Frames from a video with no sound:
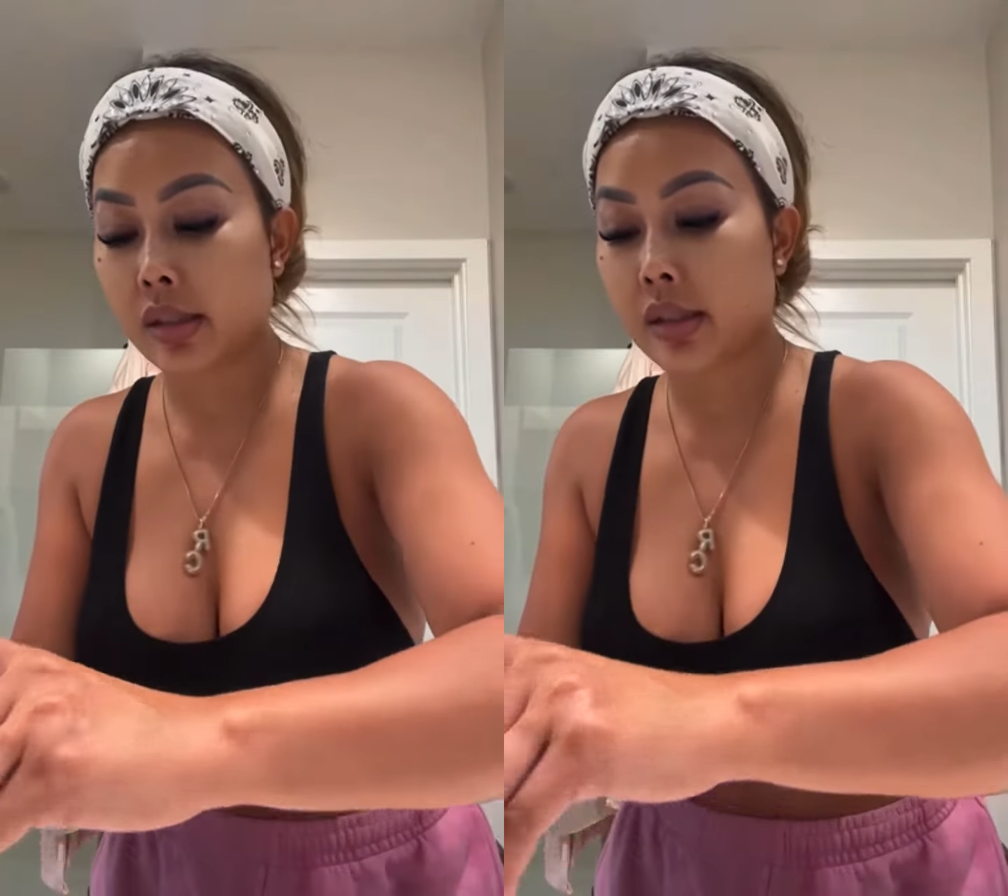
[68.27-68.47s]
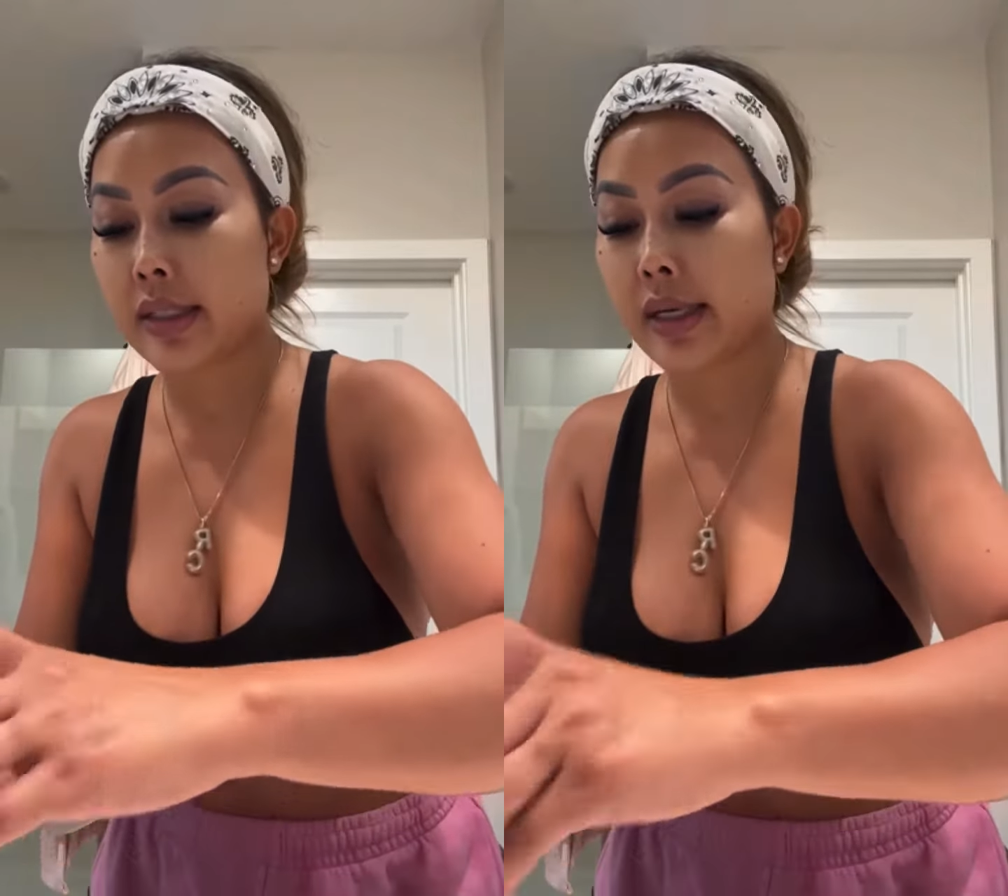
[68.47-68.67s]

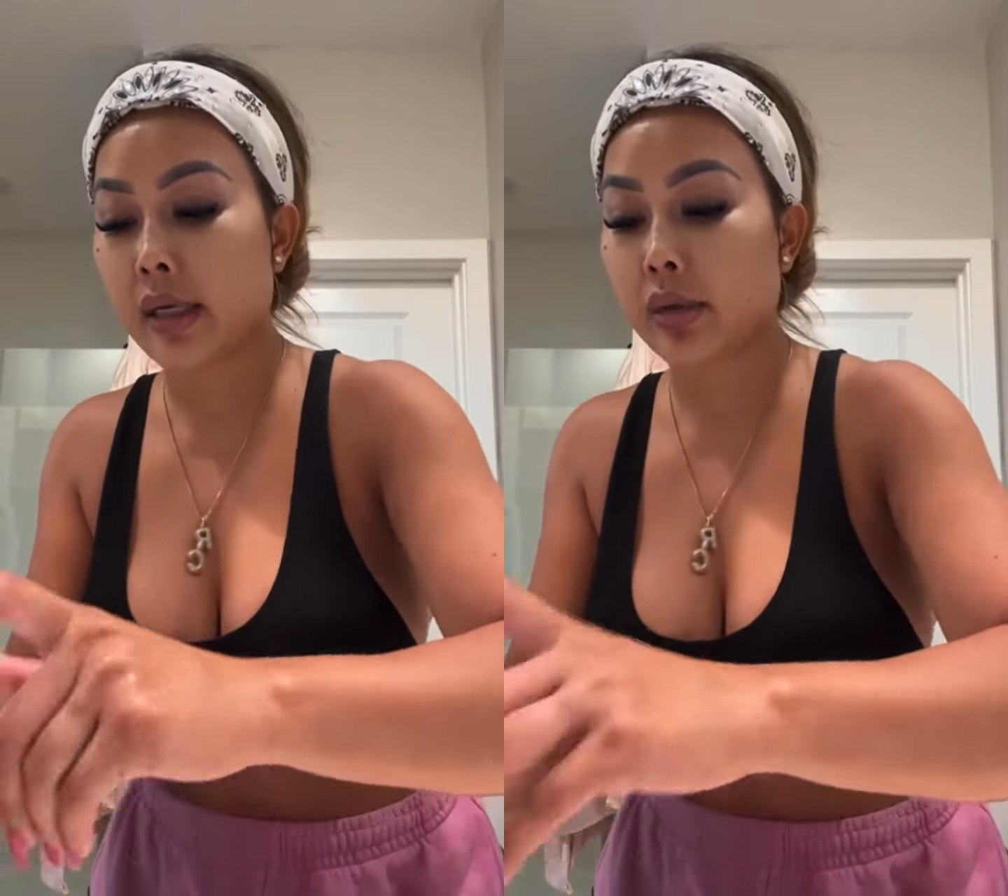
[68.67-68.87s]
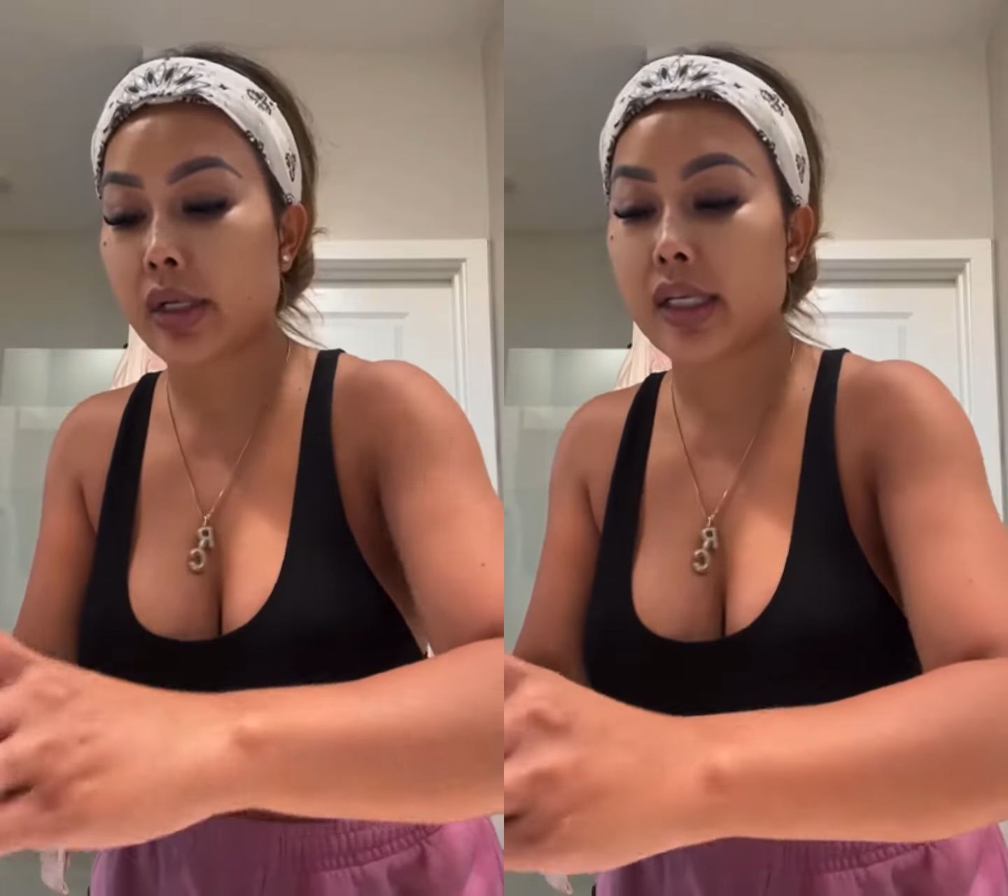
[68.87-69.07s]

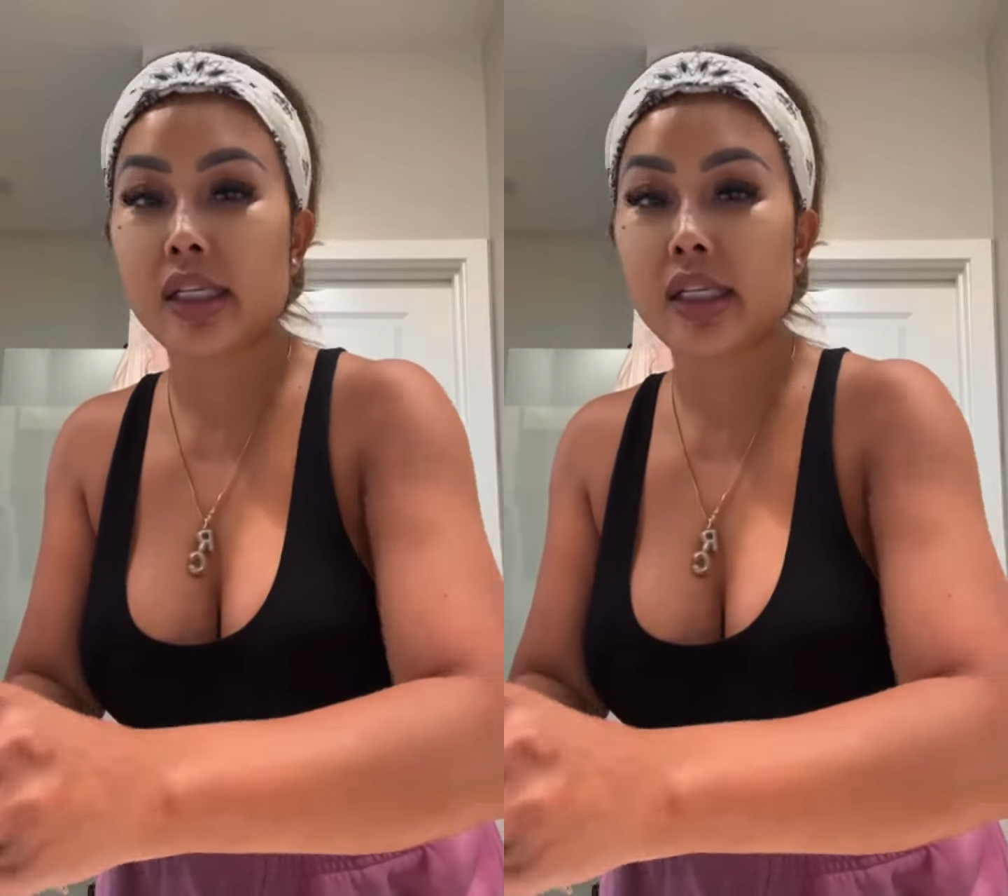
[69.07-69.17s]
down any